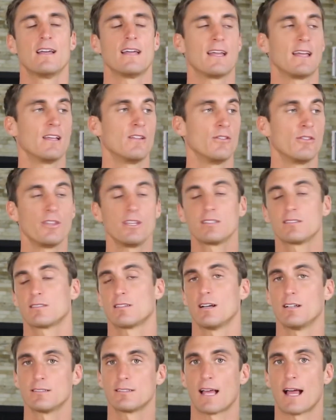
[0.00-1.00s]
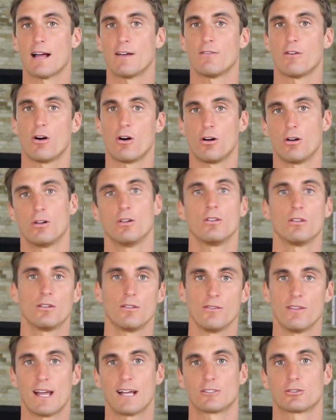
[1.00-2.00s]
and this does have all
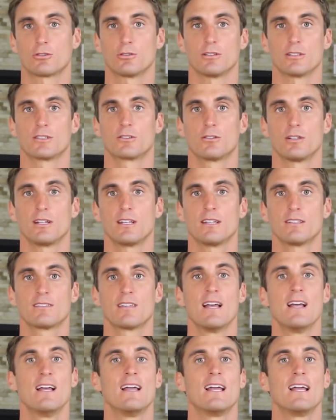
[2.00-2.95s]
natural ingredients.